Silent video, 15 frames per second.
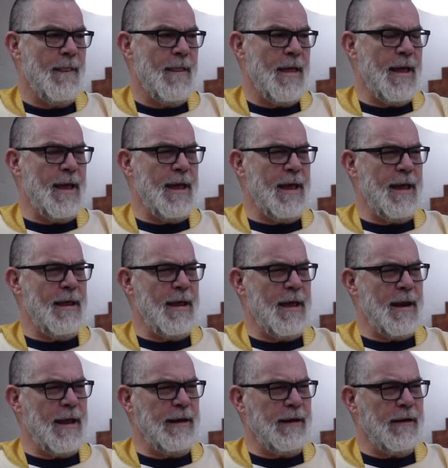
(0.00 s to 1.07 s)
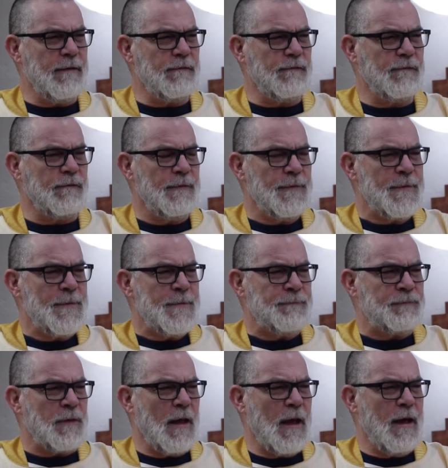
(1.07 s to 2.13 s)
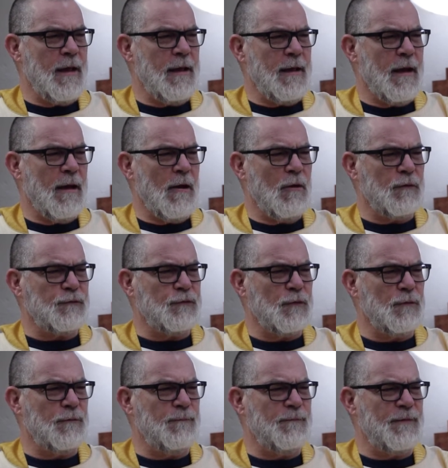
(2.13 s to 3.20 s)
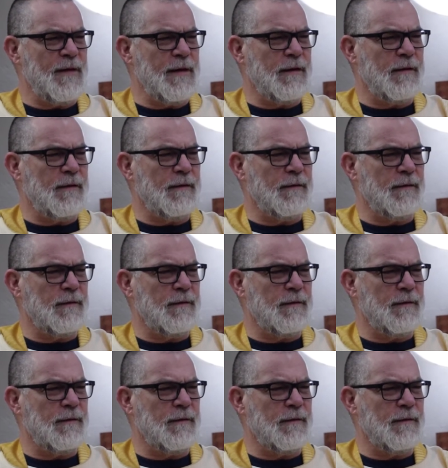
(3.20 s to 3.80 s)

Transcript: And I guess I also think